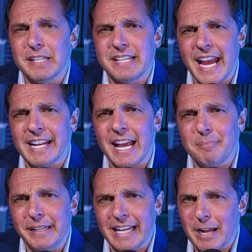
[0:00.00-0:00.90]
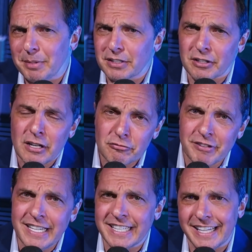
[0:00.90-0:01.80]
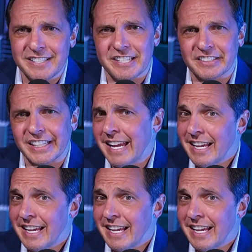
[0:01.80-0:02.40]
data and being able to read it instantly?